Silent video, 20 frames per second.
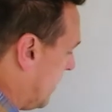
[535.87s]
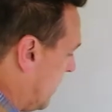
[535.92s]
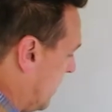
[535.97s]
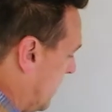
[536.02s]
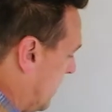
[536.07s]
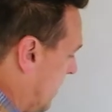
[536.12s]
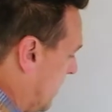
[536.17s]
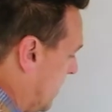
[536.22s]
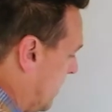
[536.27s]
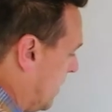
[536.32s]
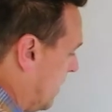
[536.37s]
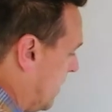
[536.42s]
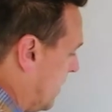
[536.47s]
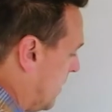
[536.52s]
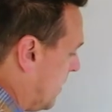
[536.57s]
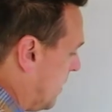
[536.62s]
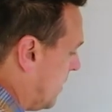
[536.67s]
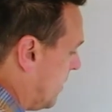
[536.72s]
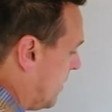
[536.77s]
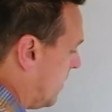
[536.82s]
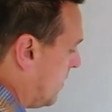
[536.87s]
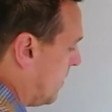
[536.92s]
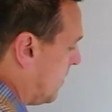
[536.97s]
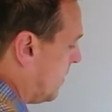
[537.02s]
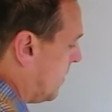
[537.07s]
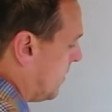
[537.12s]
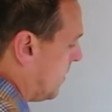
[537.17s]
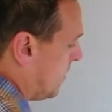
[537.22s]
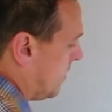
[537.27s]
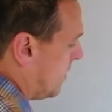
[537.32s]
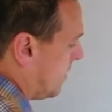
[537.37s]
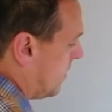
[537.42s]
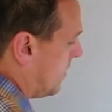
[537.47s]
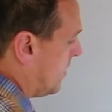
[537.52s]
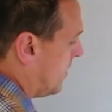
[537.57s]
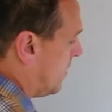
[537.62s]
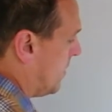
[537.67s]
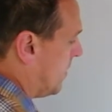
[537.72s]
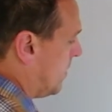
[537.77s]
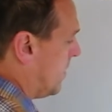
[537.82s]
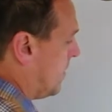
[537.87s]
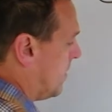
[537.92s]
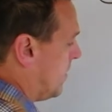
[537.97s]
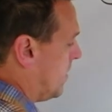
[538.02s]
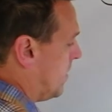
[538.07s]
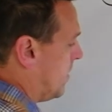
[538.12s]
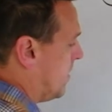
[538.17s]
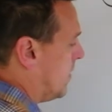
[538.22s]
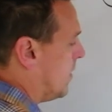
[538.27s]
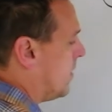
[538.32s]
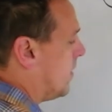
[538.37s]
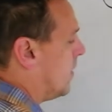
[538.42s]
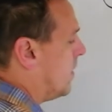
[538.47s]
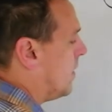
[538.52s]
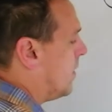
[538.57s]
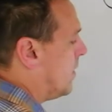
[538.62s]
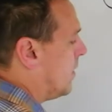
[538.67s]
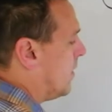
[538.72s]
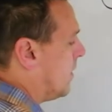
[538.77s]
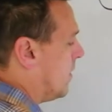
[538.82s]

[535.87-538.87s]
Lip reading: [no speech]